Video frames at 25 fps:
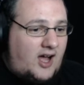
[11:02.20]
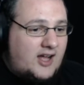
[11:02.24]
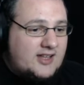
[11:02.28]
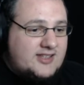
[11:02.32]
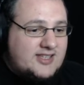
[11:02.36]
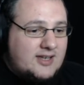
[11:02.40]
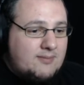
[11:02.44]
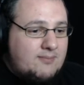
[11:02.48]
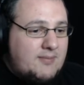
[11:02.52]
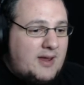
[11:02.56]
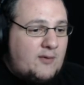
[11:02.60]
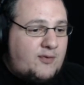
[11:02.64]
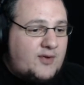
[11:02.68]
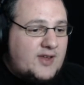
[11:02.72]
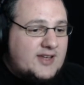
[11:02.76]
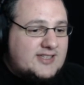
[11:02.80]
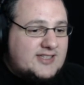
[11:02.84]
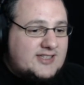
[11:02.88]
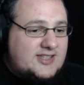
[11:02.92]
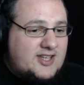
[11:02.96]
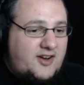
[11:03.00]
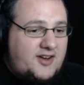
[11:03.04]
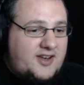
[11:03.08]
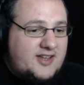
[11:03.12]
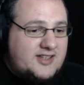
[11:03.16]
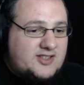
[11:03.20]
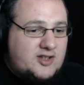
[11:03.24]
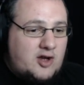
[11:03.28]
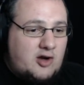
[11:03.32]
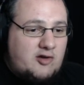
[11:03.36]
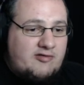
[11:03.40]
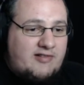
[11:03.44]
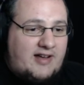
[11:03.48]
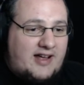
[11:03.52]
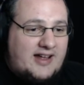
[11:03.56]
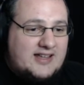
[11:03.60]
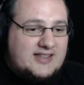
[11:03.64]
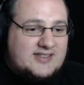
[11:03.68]
I didn't mean for this to turn into
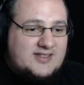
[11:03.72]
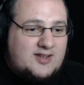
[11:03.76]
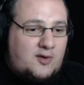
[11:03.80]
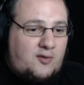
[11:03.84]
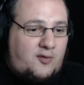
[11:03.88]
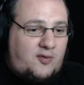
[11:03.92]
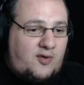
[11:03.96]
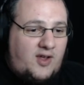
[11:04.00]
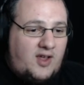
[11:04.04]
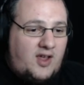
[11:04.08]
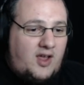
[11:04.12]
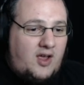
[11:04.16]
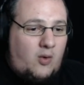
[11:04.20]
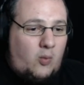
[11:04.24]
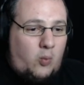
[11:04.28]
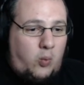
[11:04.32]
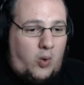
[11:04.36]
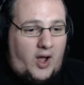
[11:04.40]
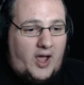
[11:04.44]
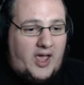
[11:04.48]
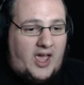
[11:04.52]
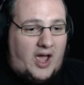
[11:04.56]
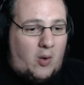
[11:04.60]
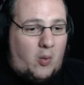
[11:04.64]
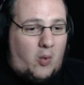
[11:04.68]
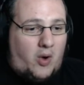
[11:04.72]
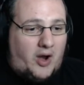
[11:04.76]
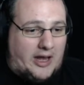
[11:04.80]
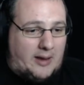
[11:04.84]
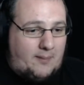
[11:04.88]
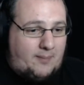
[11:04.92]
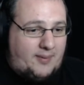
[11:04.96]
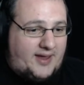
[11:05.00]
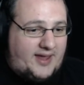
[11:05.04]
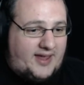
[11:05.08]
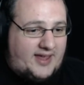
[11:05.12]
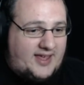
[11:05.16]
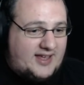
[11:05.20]
a rant of why I want
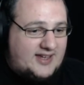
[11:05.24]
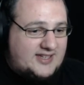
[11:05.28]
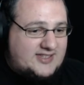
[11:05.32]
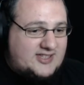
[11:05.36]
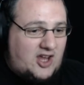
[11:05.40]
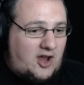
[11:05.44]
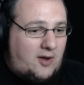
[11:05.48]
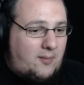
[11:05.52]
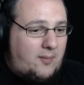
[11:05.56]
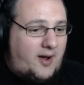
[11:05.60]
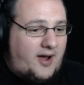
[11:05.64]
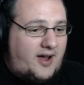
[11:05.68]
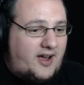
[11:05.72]
to be here so